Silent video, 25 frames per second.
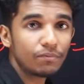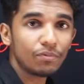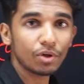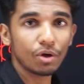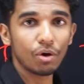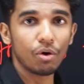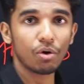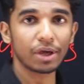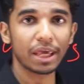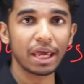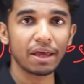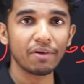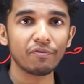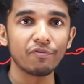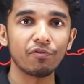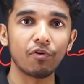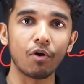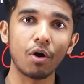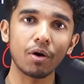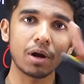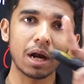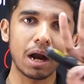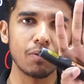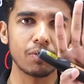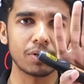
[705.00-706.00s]
Okay,
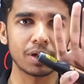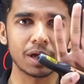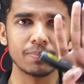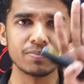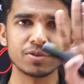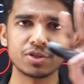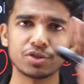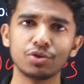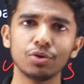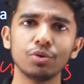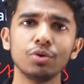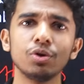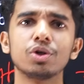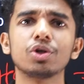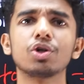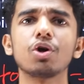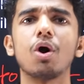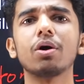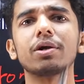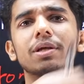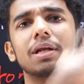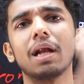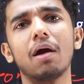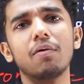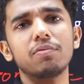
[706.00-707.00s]
4 outcomes to
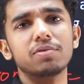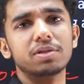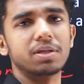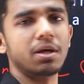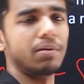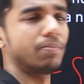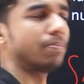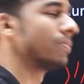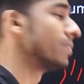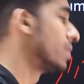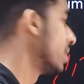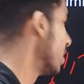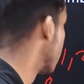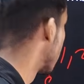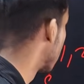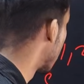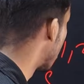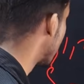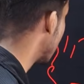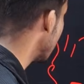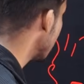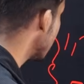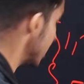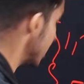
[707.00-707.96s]
total outcome. Total